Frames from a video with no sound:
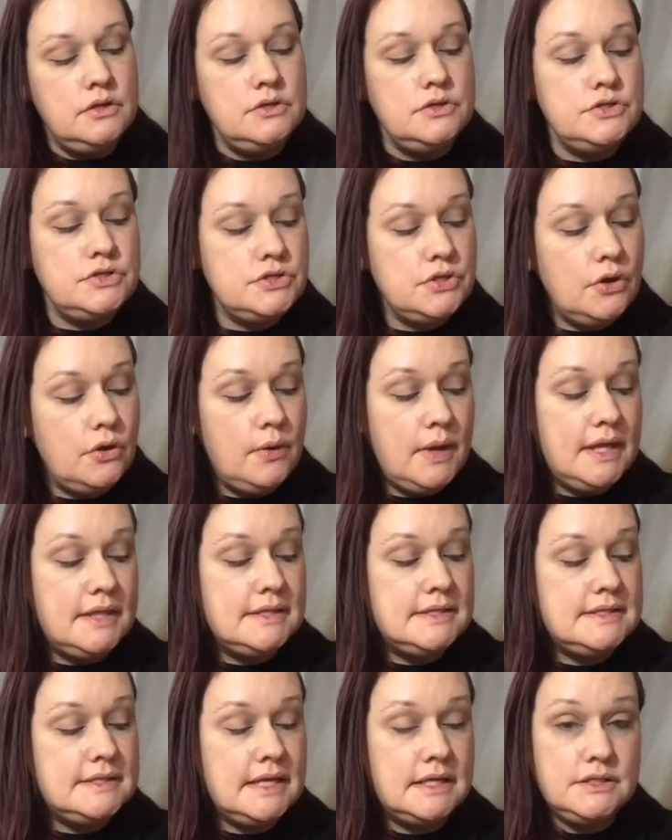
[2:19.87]
So in
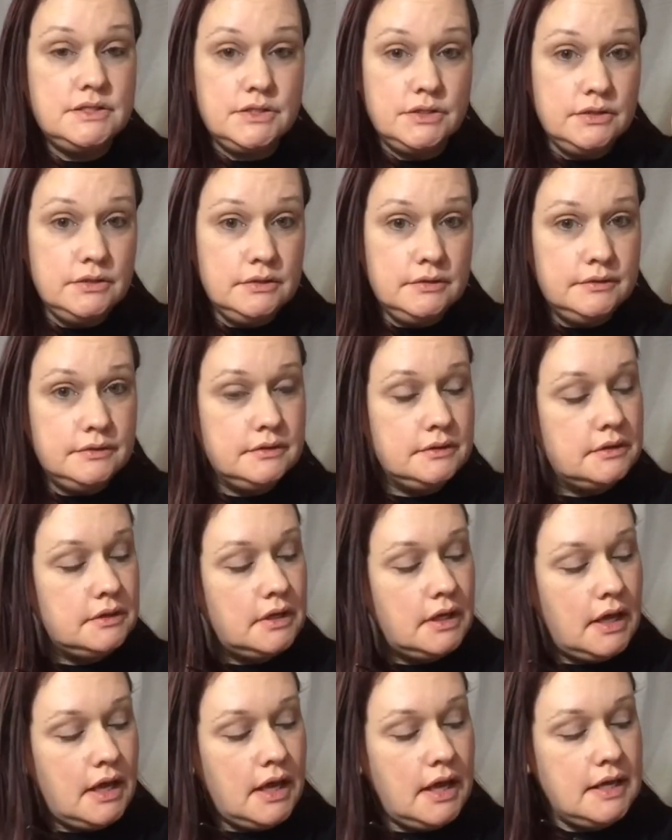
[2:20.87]
the center,
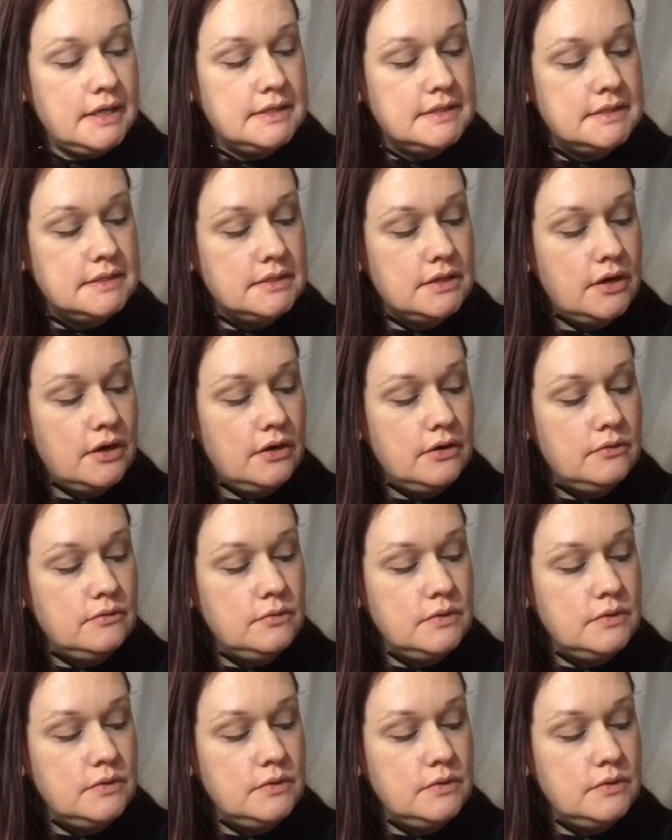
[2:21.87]
I start